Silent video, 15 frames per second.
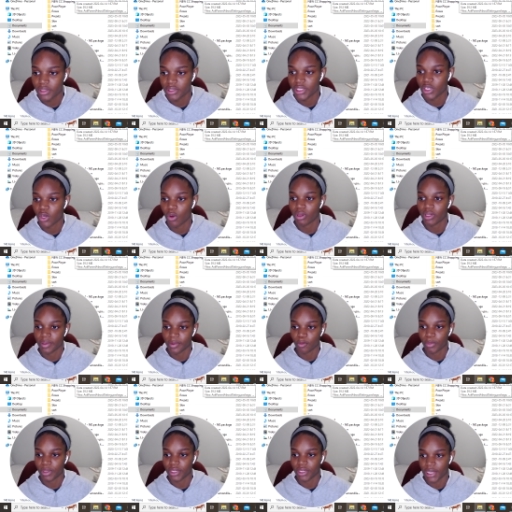they go a little
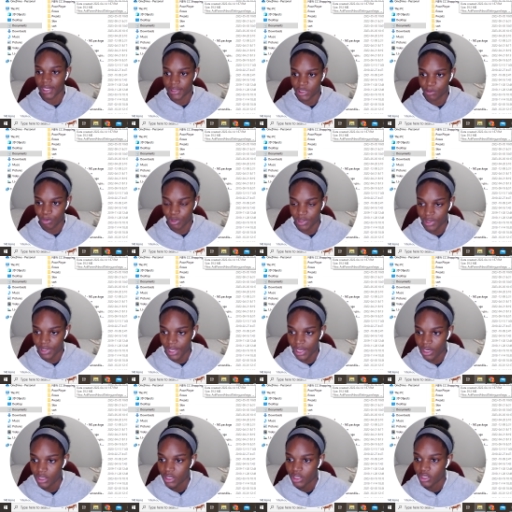bit deeper than that.
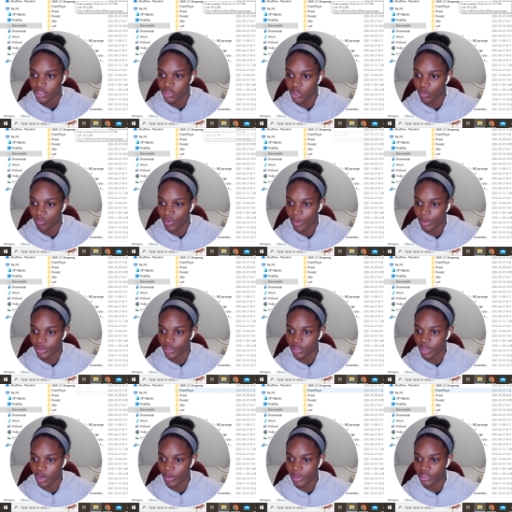So if I were to
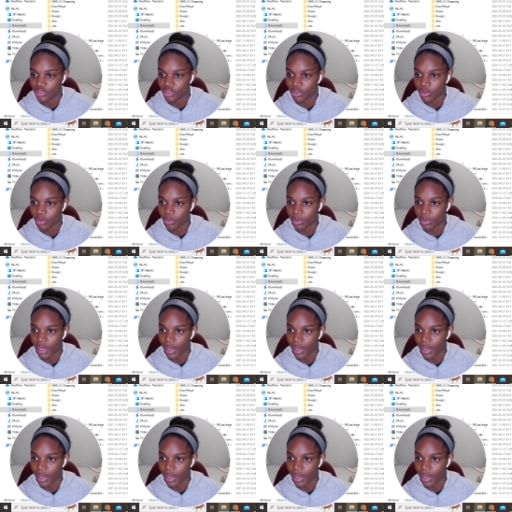go into